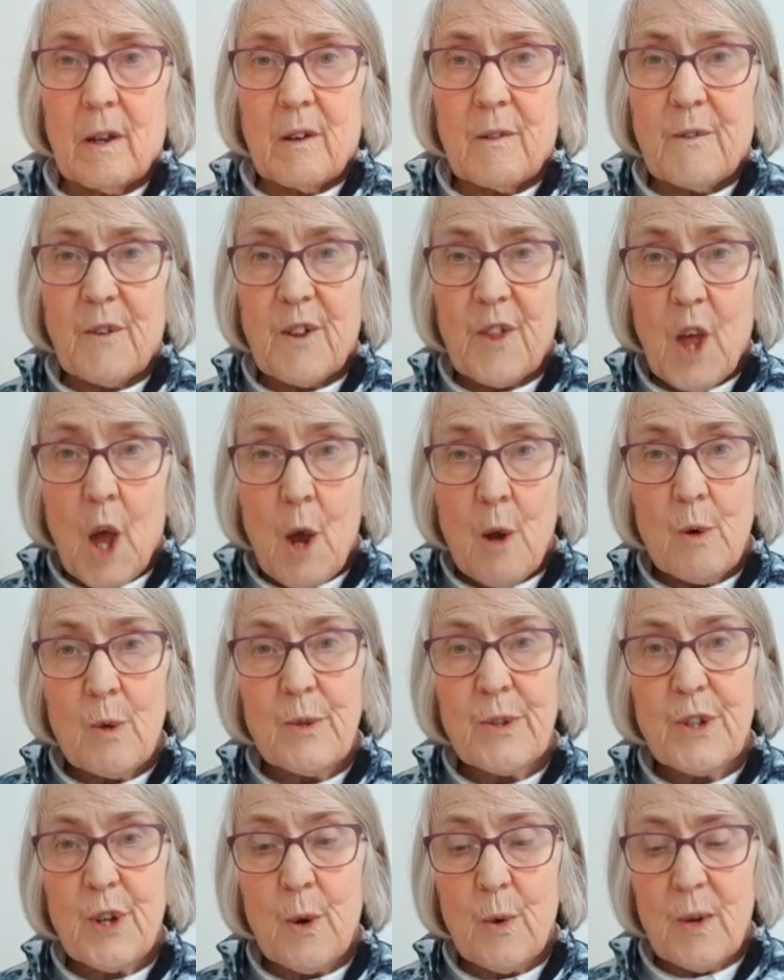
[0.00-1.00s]
for
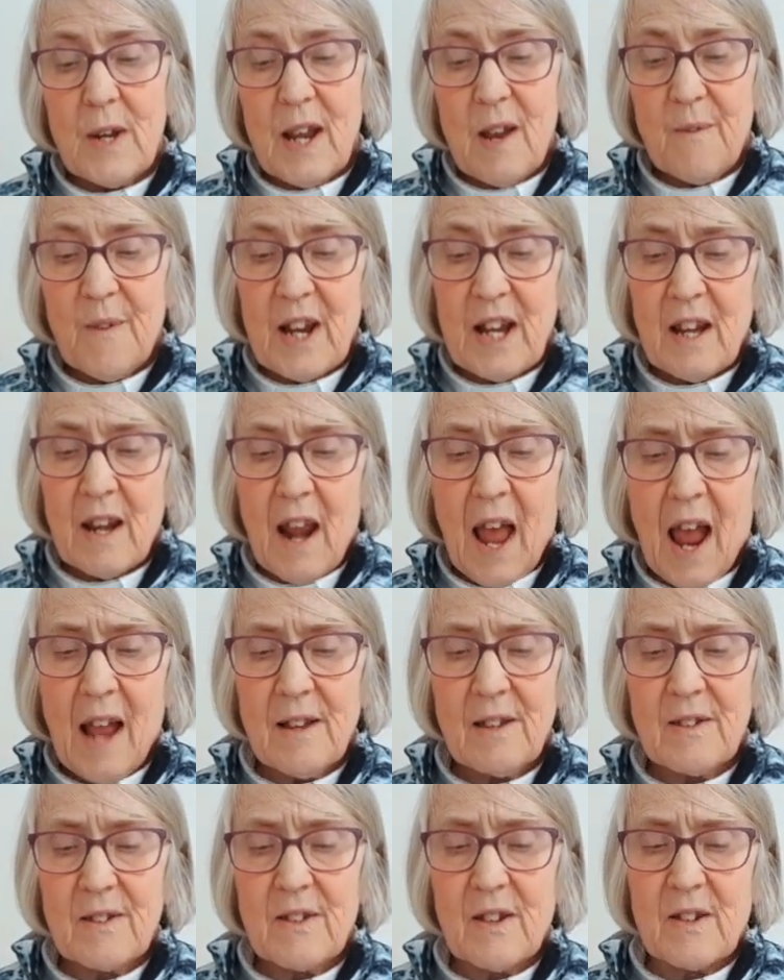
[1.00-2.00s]
those who live in
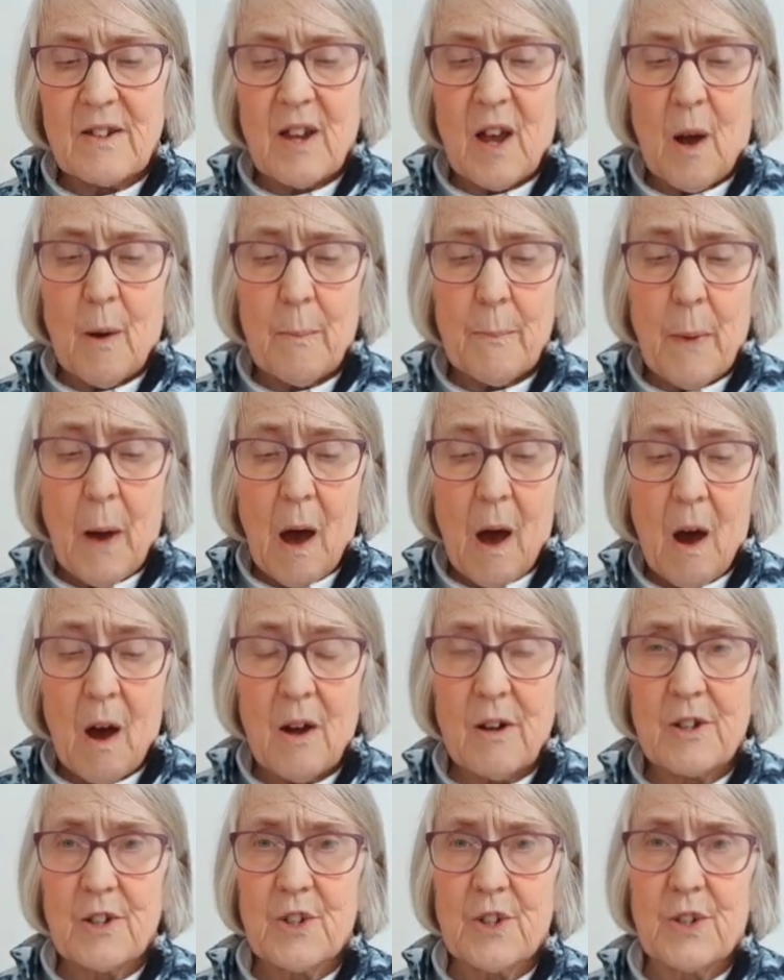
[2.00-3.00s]
lands that are
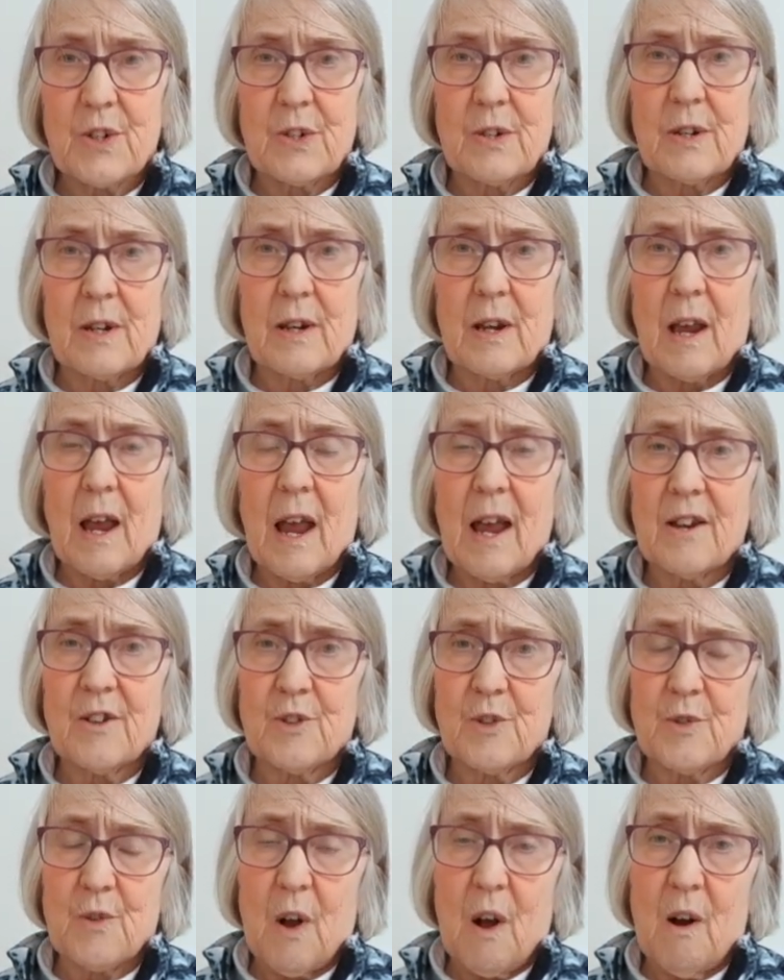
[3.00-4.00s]
parched
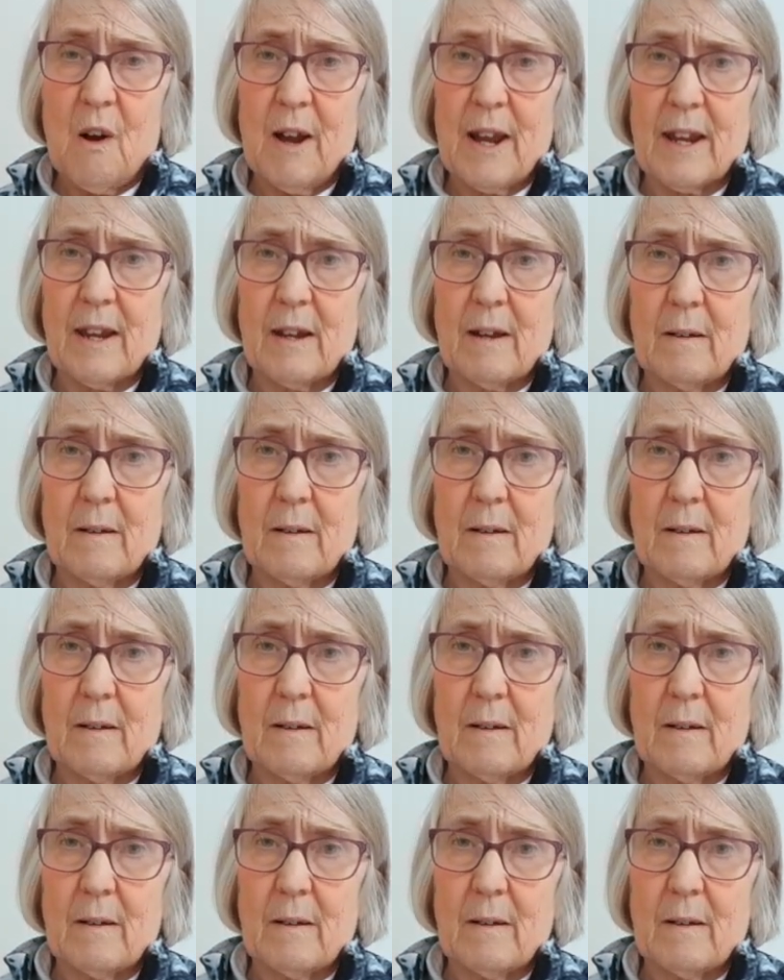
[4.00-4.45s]
and dry,